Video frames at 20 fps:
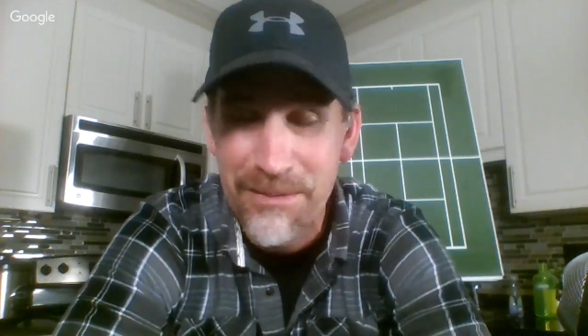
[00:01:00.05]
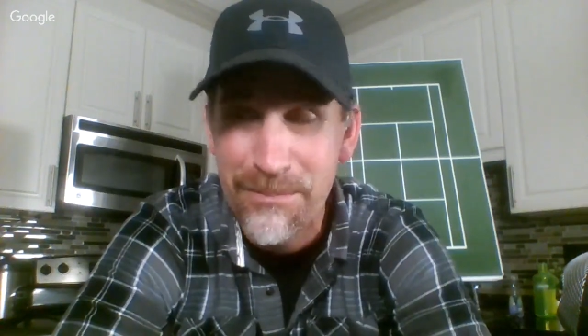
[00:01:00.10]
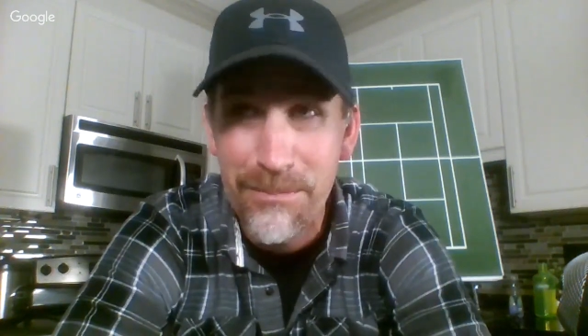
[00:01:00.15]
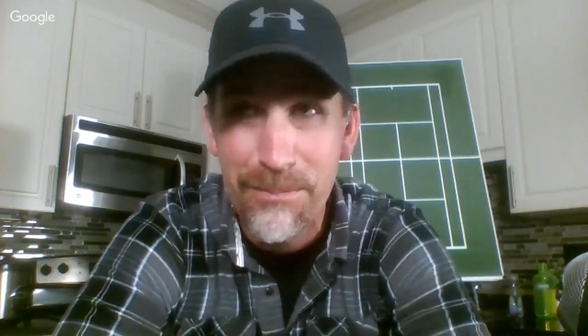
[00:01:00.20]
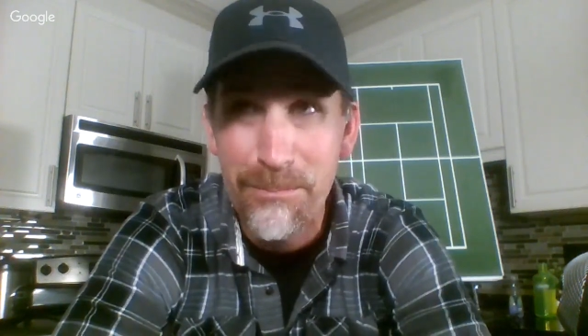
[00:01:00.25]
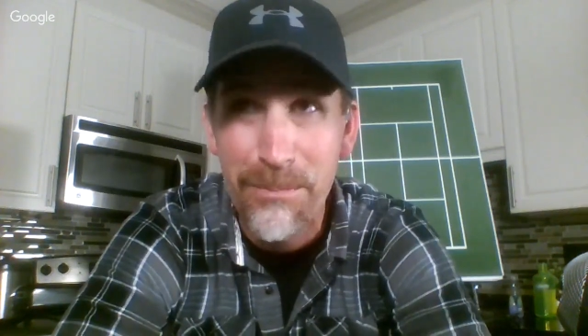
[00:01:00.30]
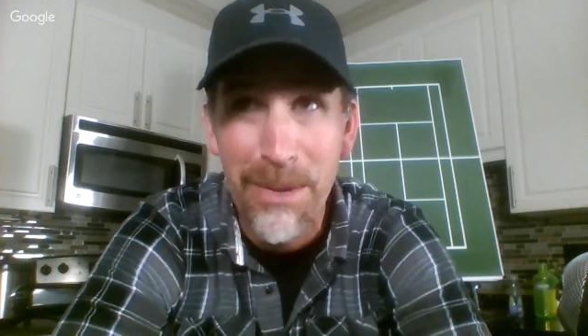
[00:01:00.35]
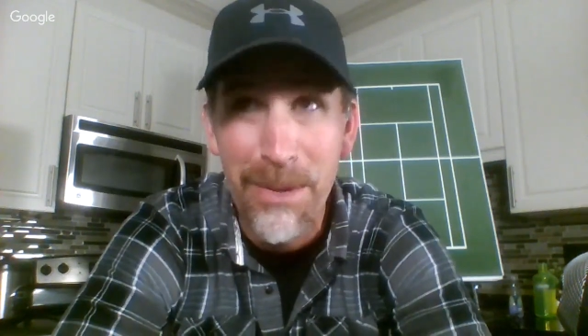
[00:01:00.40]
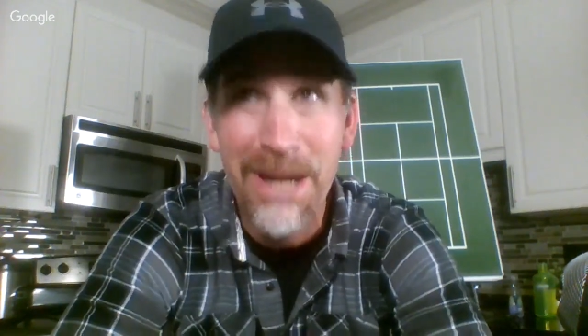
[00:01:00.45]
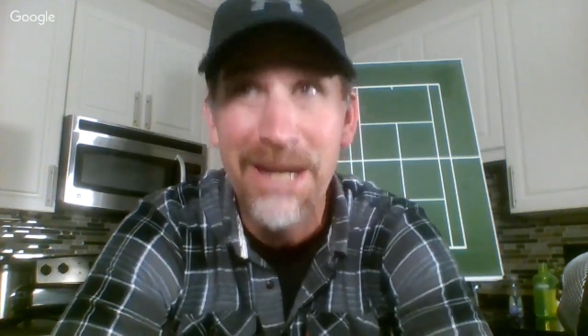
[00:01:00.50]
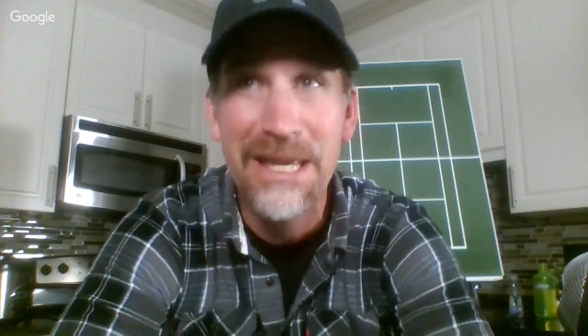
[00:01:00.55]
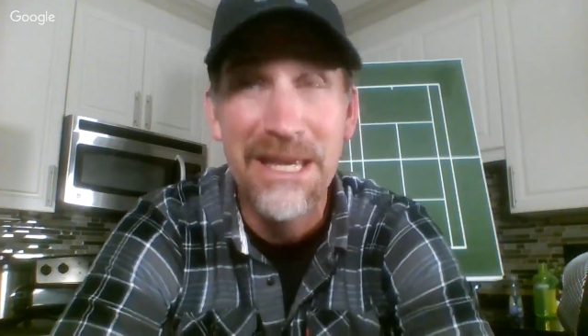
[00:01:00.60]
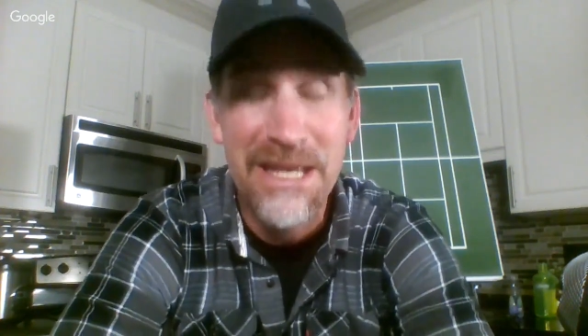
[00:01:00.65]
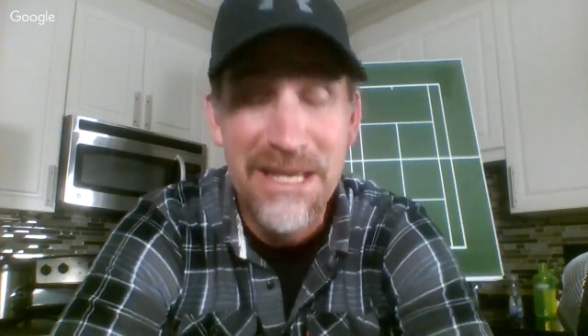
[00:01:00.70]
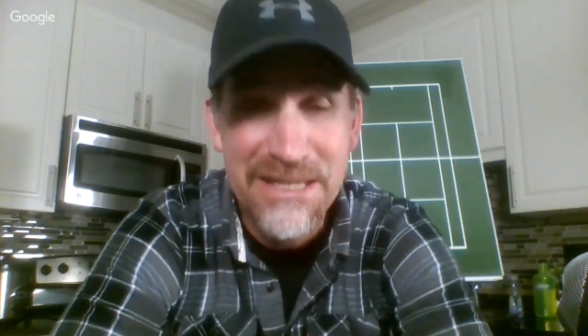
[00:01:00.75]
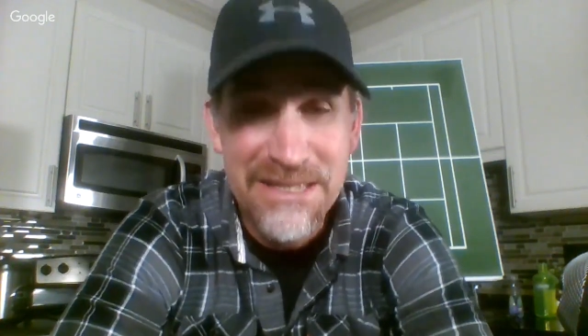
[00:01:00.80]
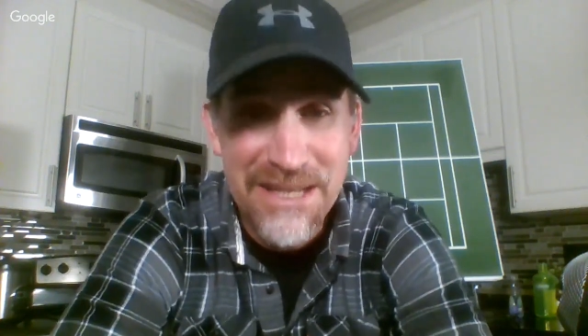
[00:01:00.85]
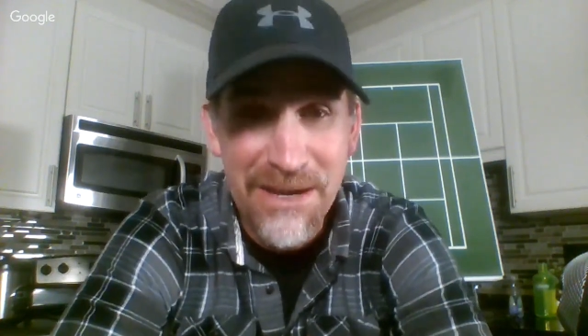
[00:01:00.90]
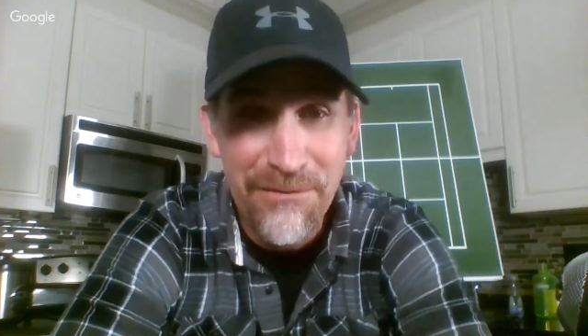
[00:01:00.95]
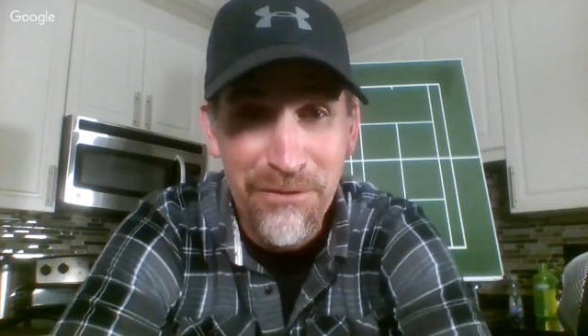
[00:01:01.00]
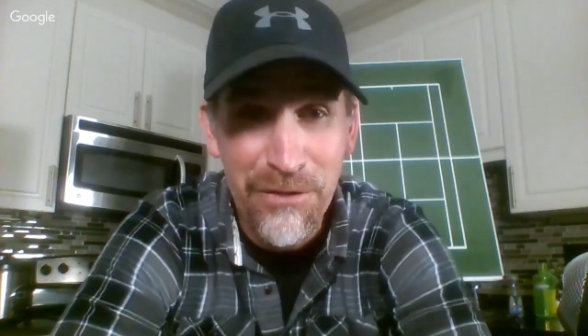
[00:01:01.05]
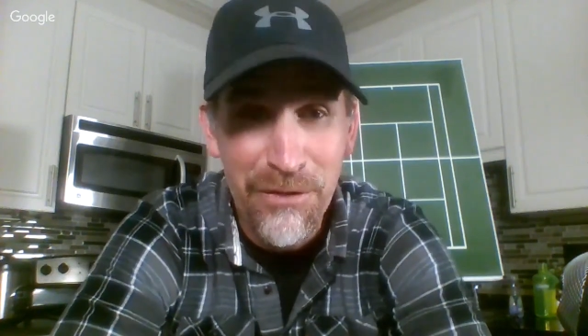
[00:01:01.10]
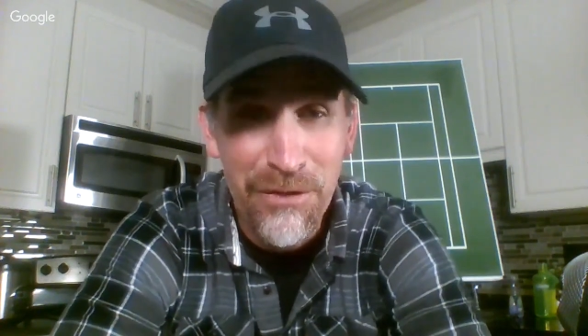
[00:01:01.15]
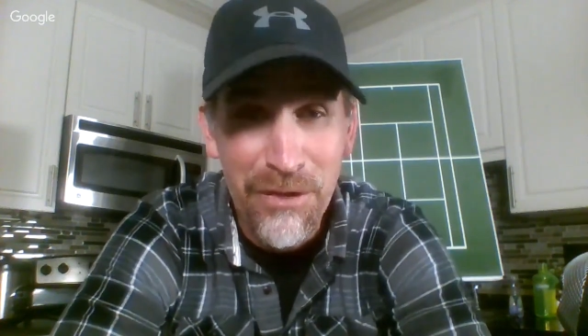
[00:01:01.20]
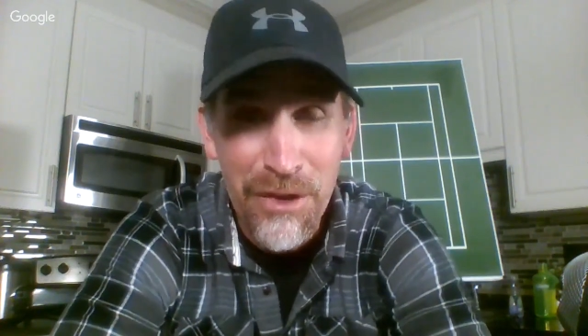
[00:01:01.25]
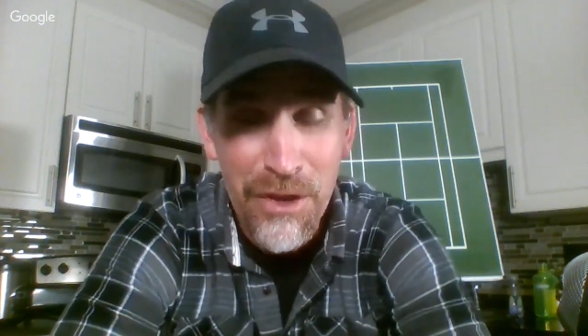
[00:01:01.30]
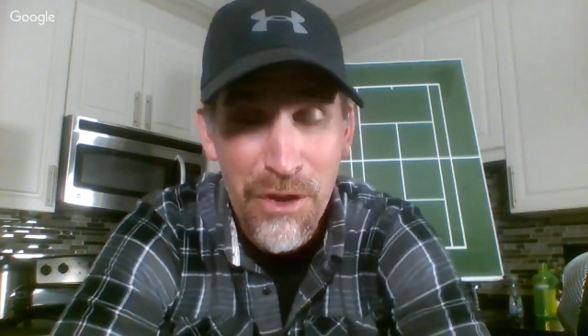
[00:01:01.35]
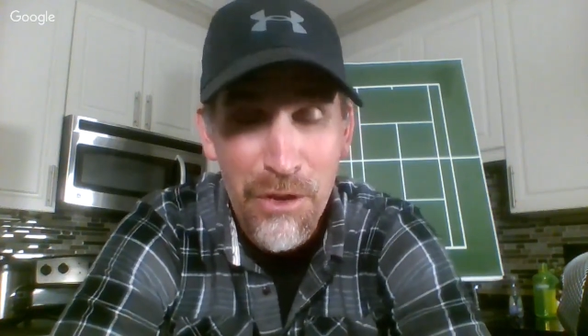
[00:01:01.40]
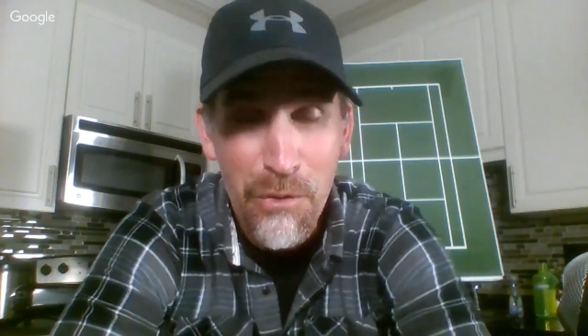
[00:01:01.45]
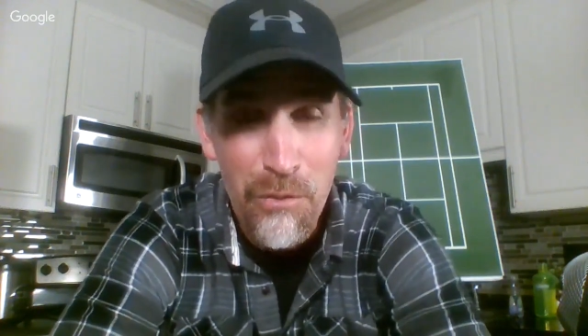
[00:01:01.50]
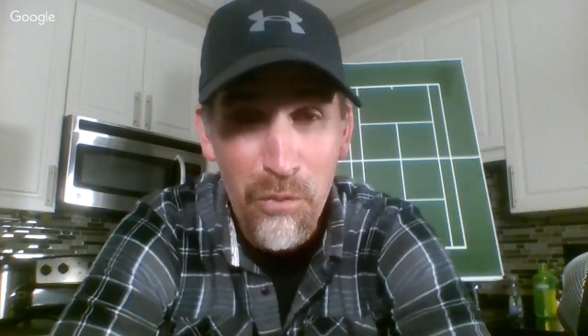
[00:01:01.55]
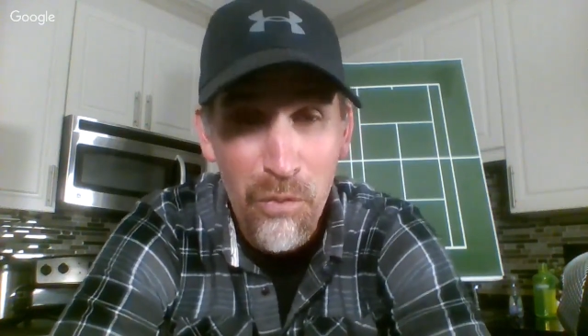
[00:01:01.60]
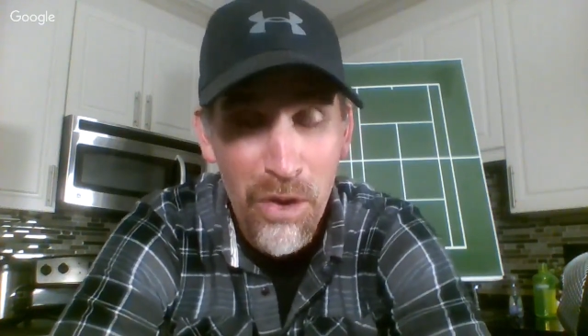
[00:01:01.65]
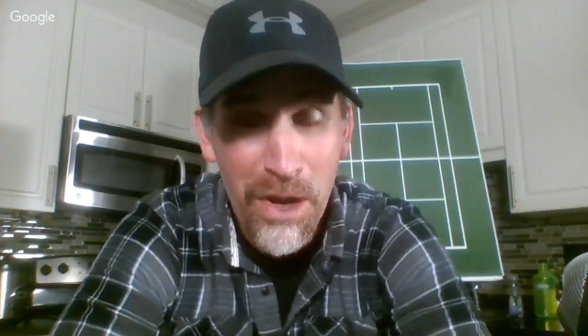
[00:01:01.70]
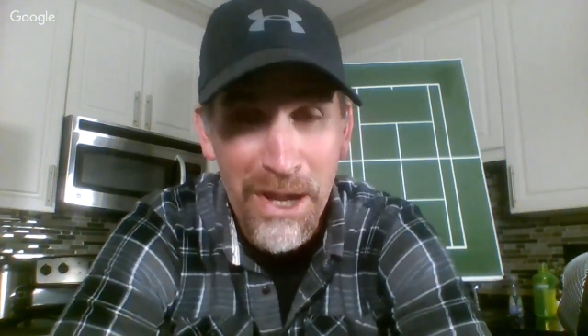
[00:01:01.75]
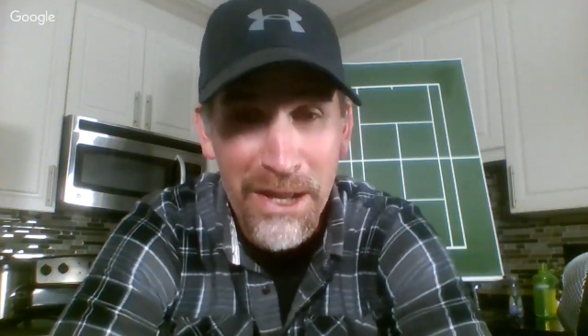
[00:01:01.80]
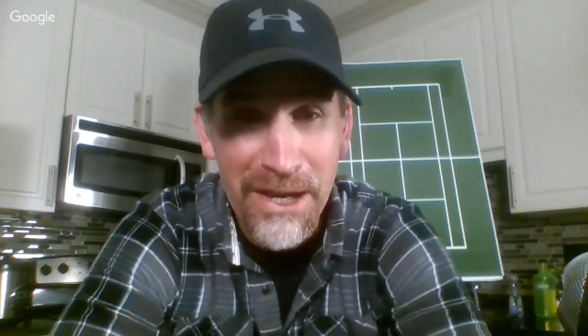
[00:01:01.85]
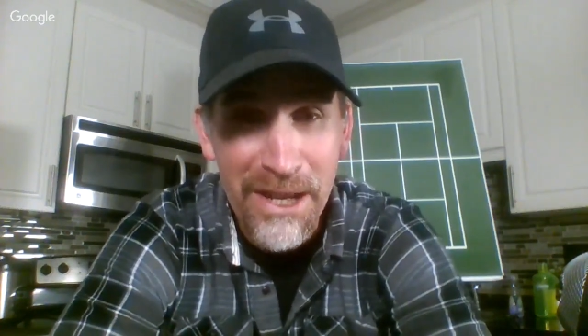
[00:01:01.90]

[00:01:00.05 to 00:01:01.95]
money he's ever won.